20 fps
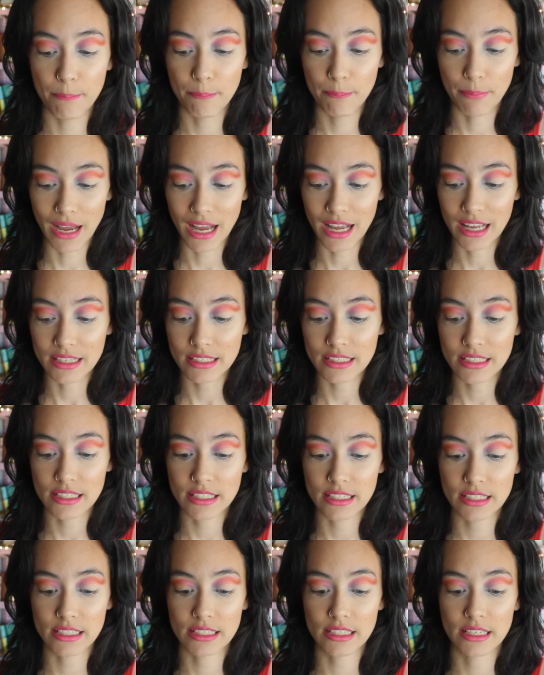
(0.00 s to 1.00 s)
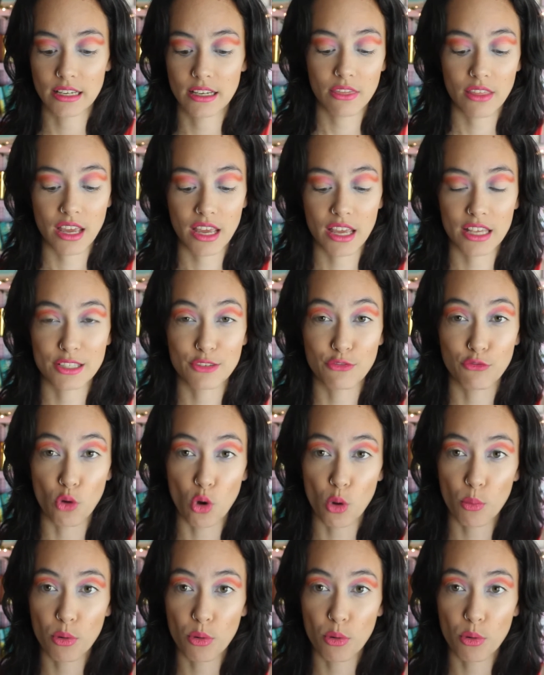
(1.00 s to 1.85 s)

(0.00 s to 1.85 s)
but there's four